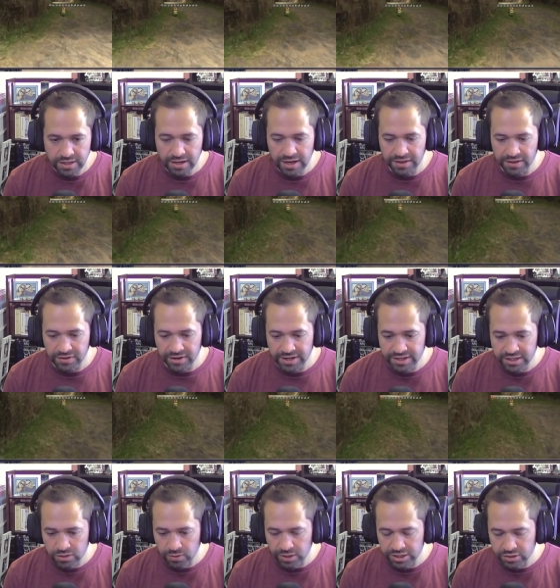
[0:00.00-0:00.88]
And then the
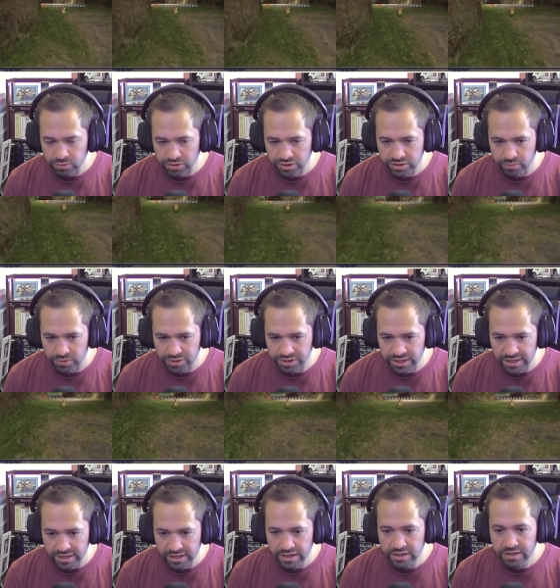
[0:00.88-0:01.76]
next quest
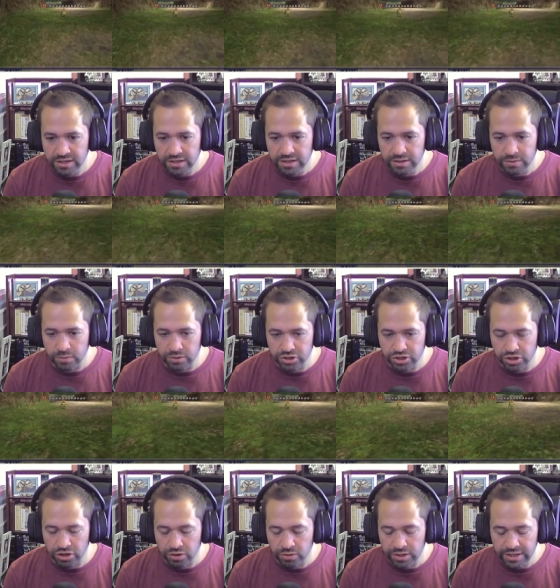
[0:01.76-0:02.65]
will
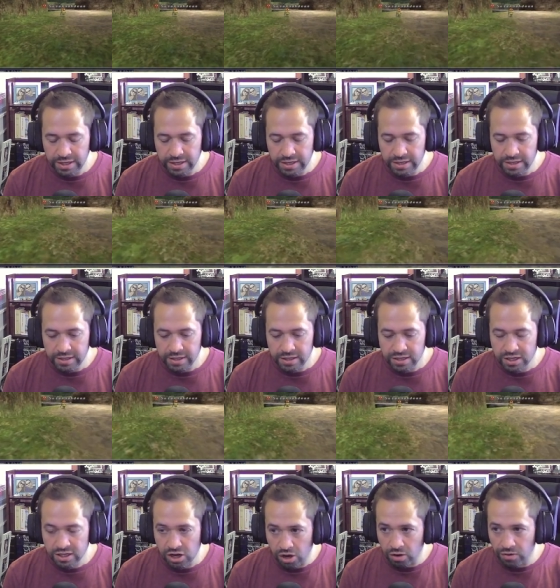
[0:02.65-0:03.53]
show
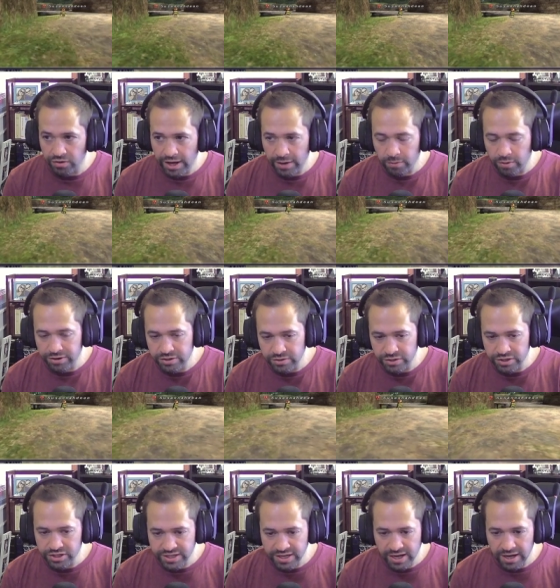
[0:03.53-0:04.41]
call that one you
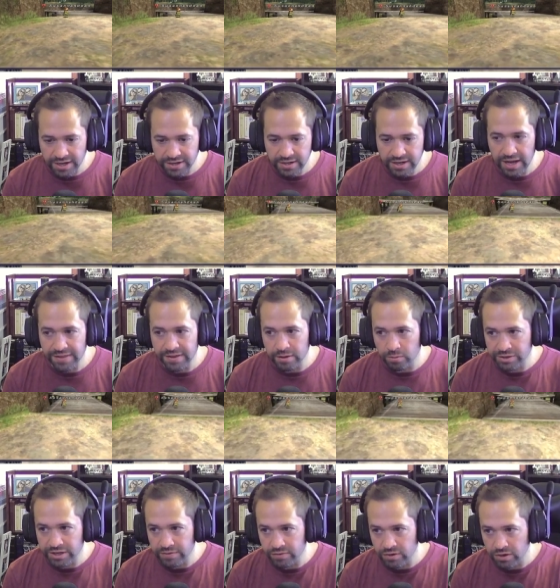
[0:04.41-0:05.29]
just got, and then it'll
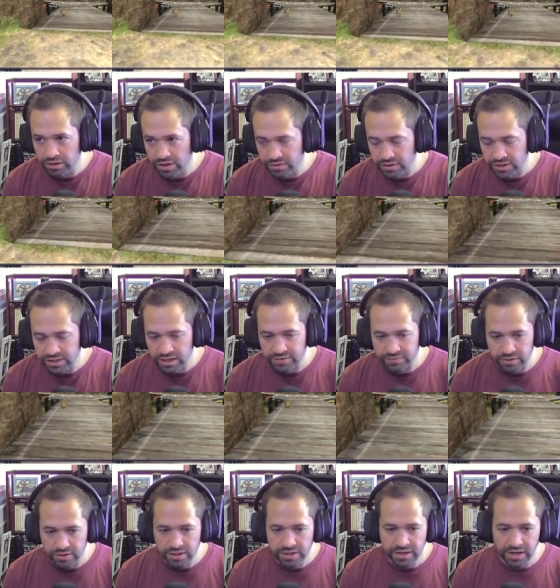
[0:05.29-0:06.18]
give you another
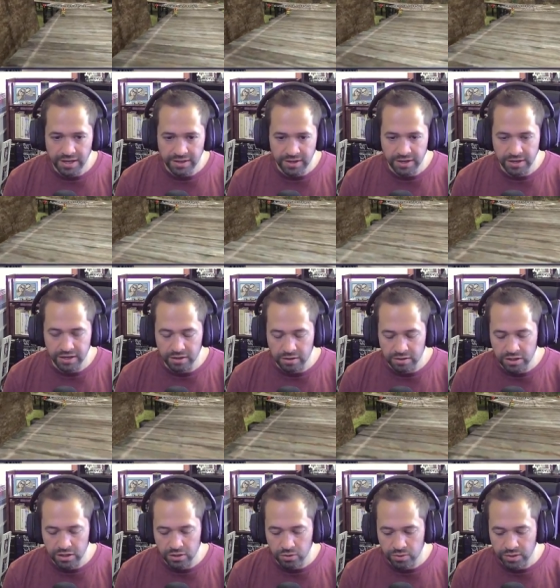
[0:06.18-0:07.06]
cipher, and then it'll
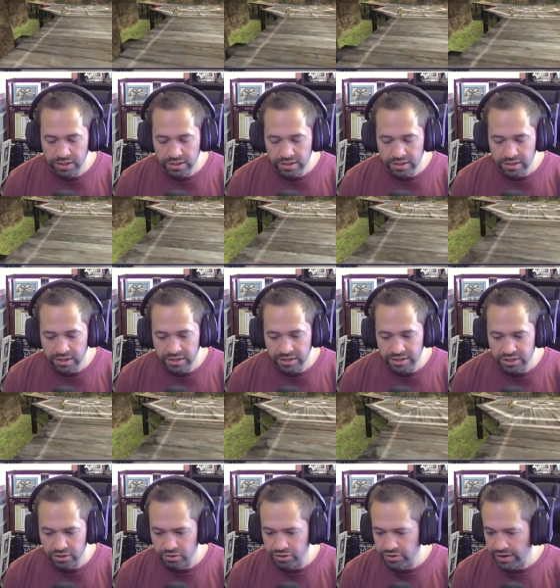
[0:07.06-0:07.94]
go
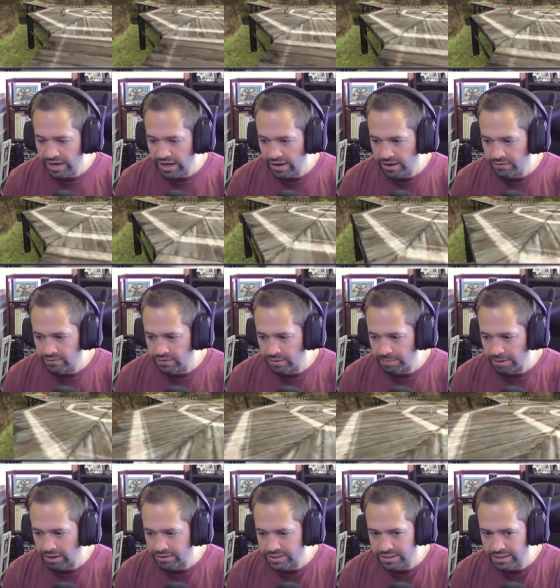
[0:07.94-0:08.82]
until you have
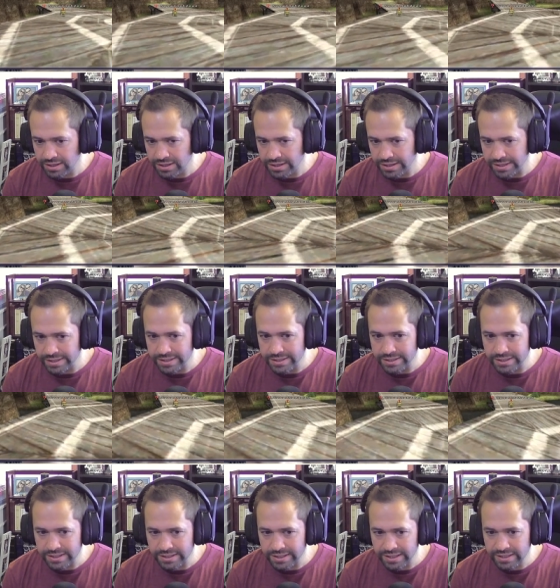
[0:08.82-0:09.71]
about
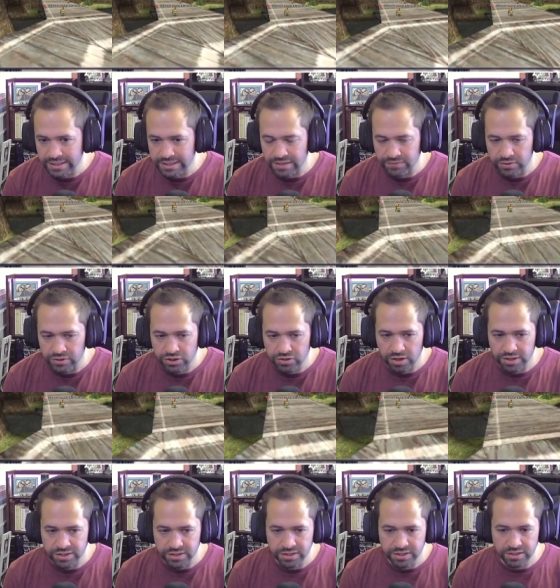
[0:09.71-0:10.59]
6 different
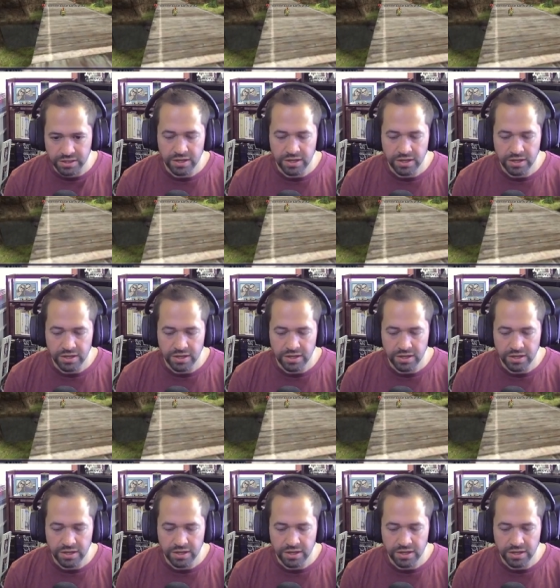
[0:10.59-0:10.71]
trusts.